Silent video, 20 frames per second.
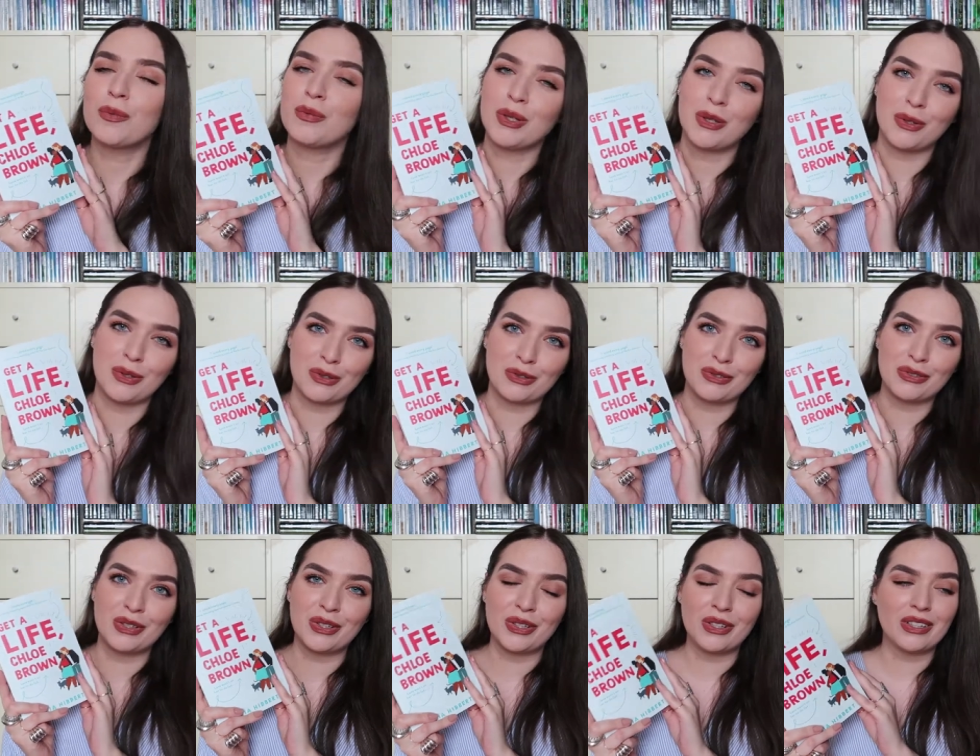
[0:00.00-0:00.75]

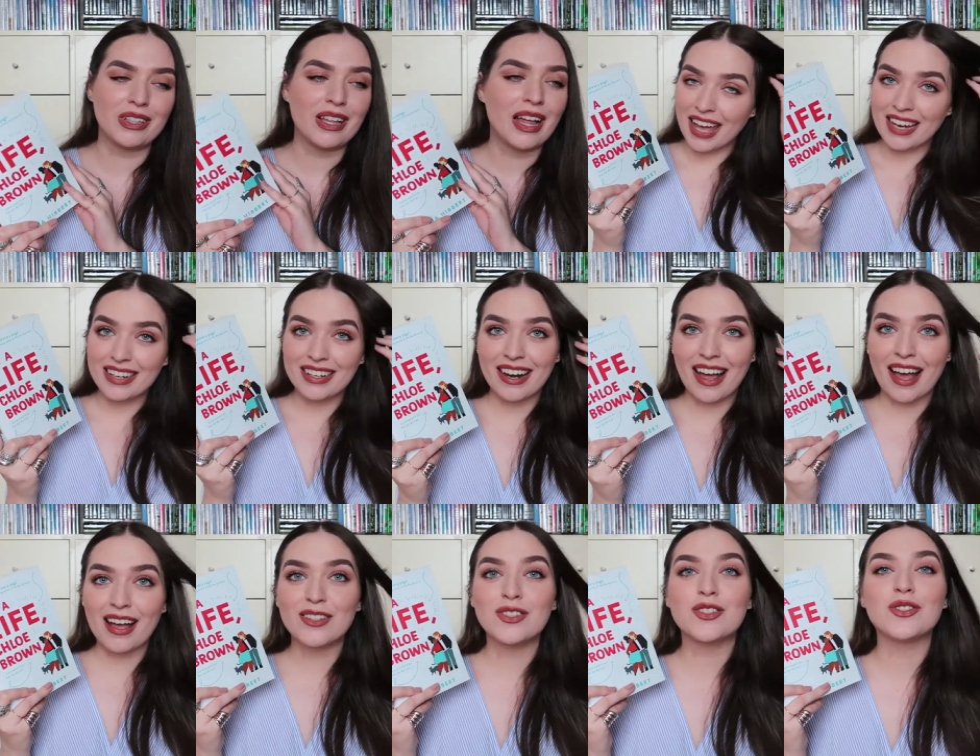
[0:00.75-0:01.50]
beautiful, and it
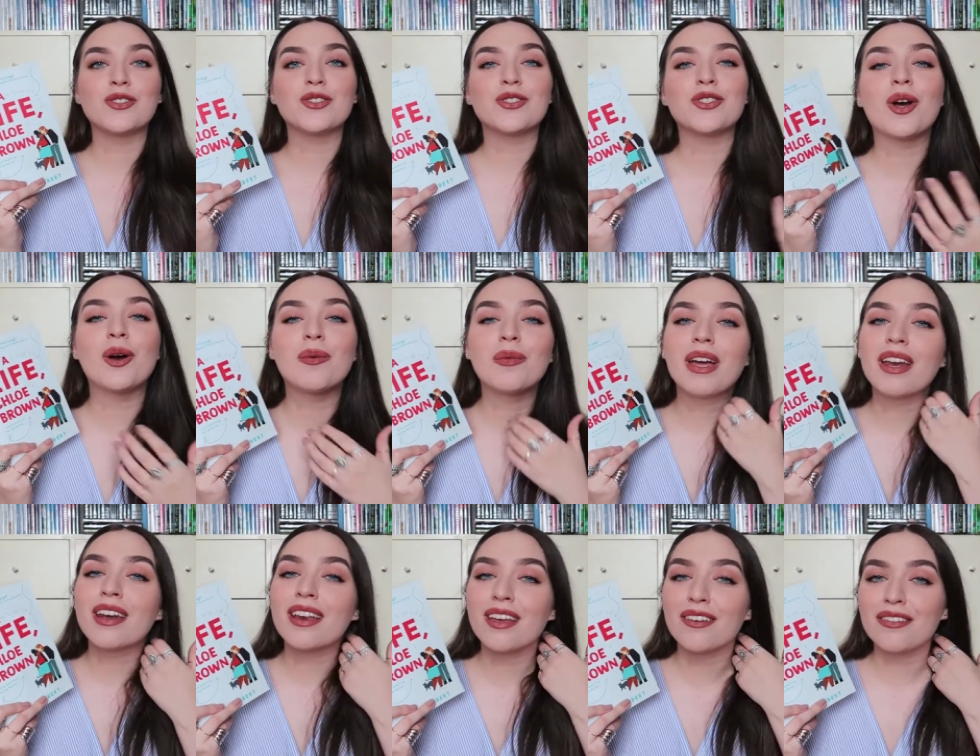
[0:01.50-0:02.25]
has so
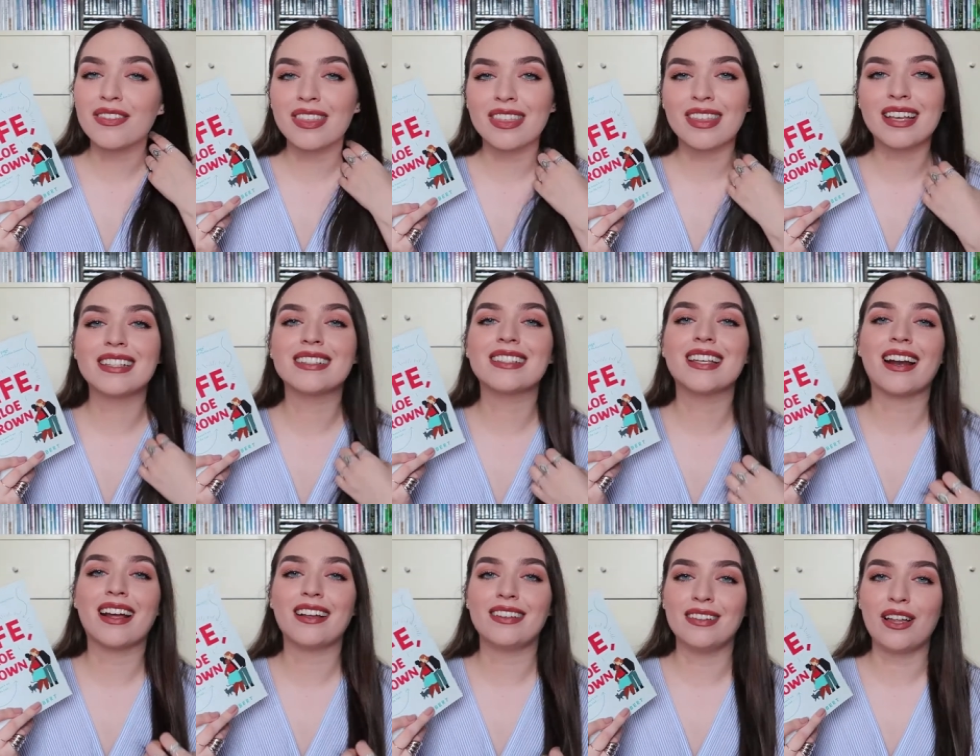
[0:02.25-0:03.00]
many of the things
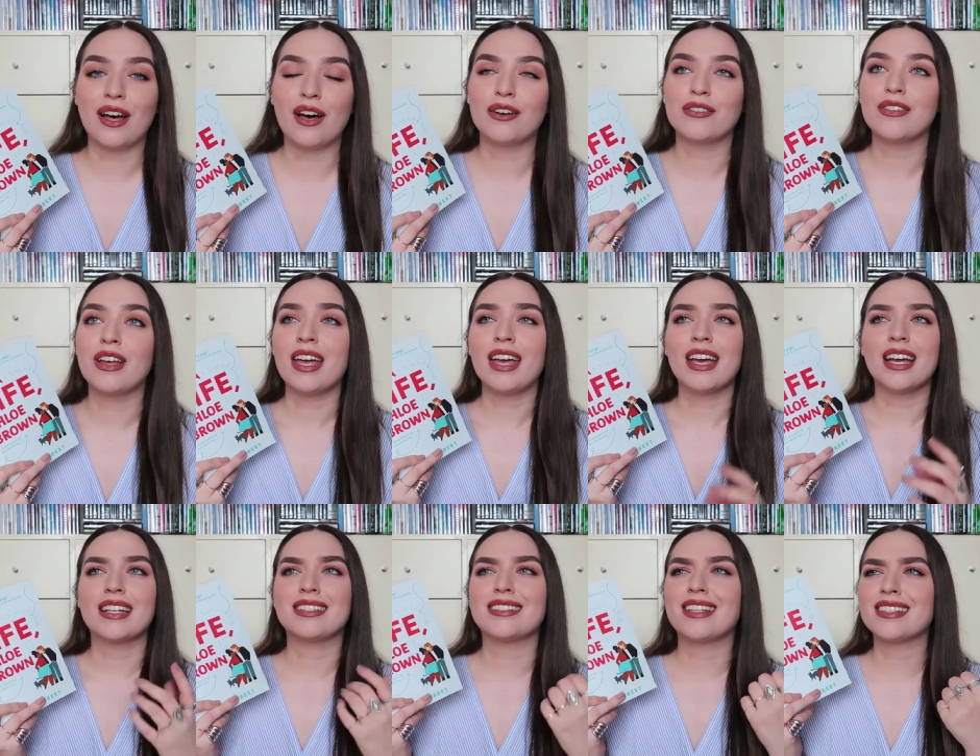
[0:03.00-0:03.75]
that I love.
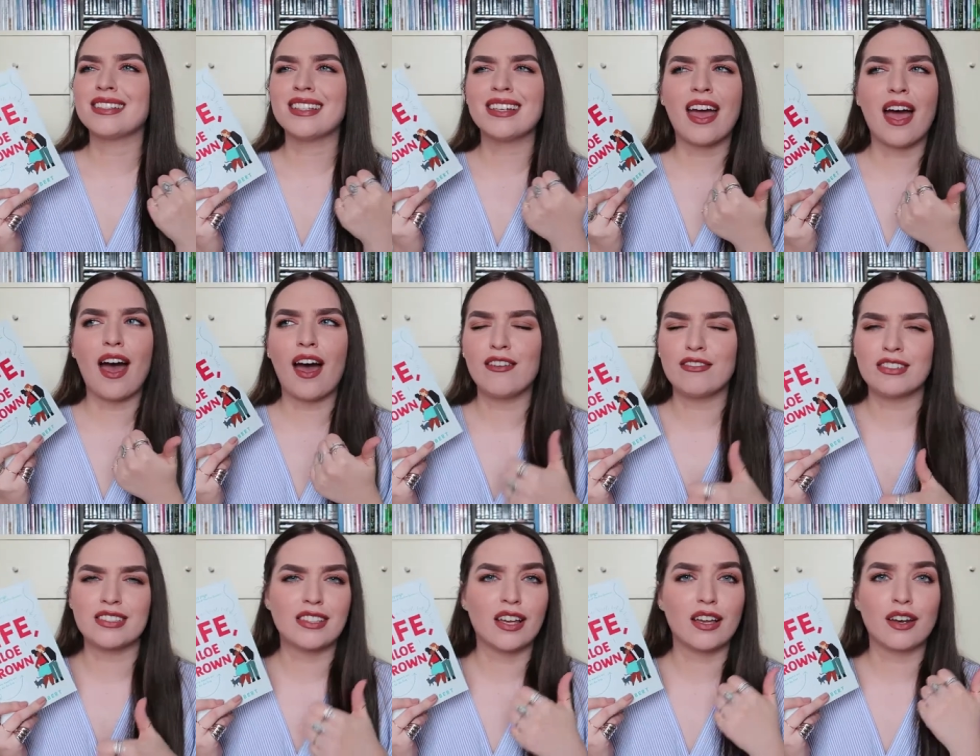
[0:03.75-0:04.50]
It doesn't
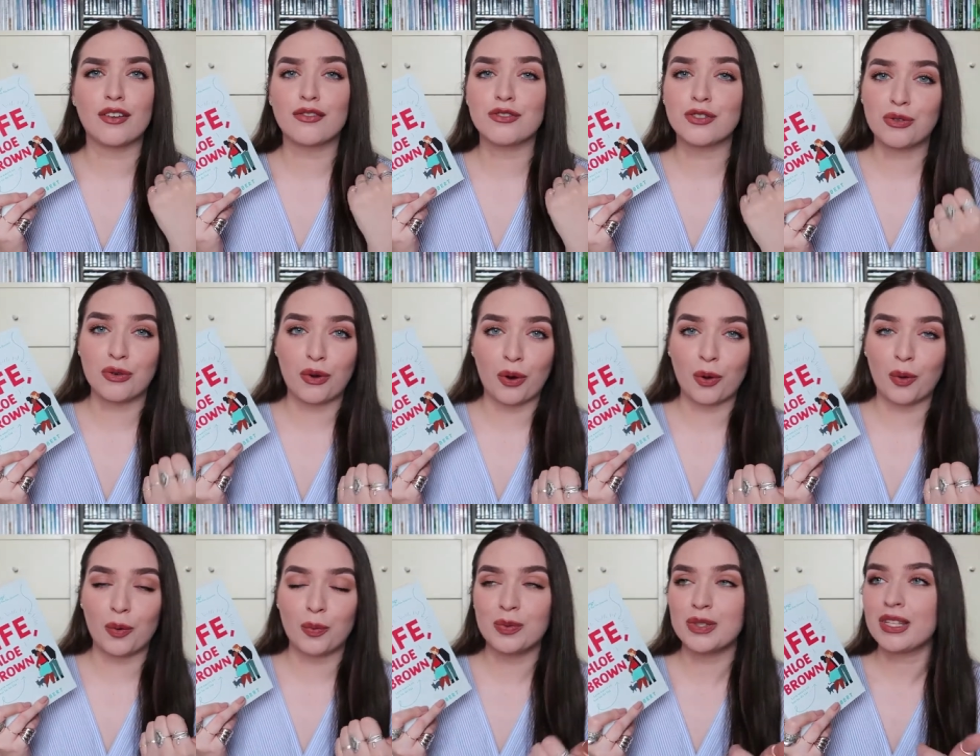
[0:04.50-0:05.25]
have a ton of
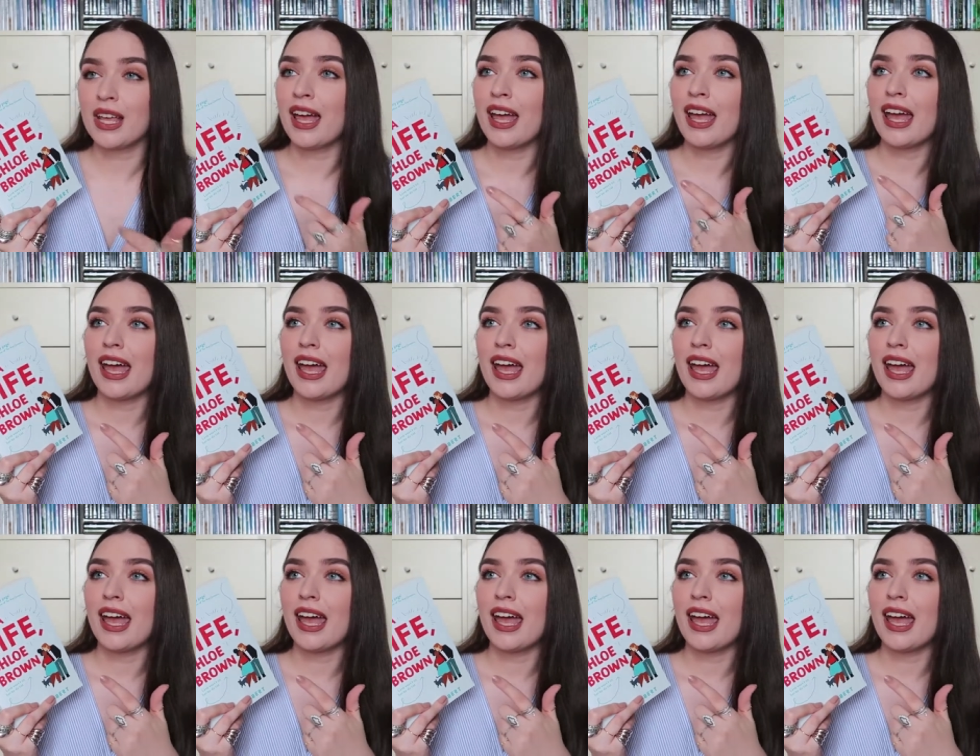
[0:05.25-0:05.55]
tropes.